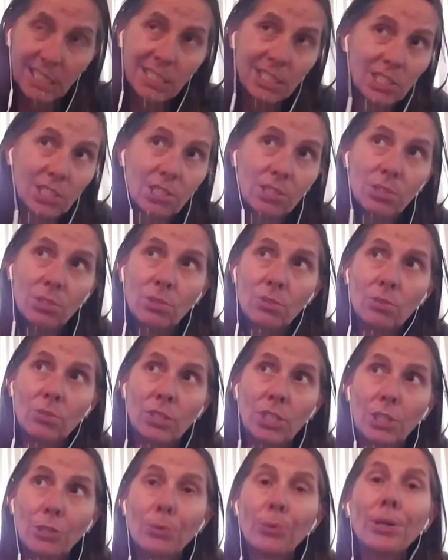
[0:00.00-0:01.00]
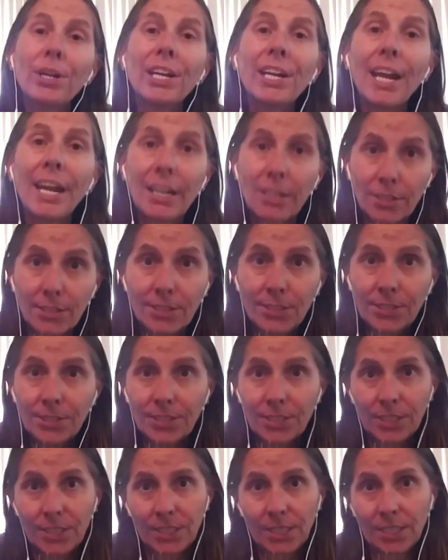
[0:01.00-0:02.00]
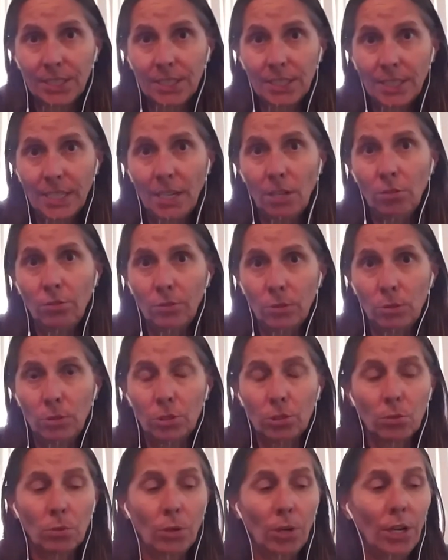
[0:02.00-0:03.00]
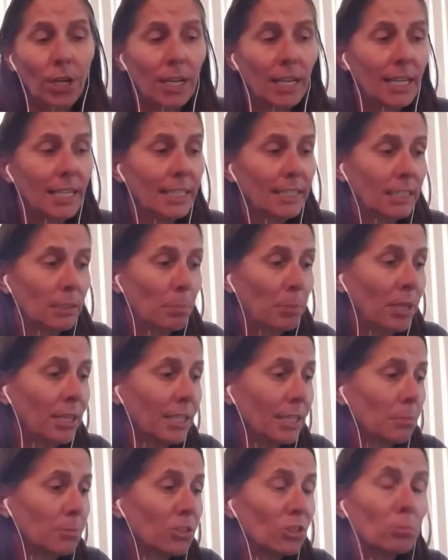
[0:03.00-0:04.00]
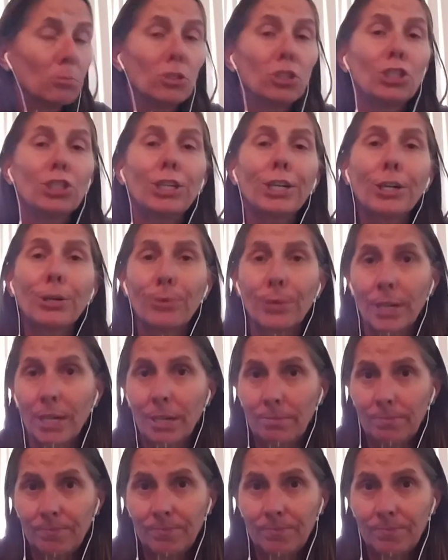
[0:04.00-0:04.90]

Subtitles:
to the Green Acres health food store to pick up some chicory.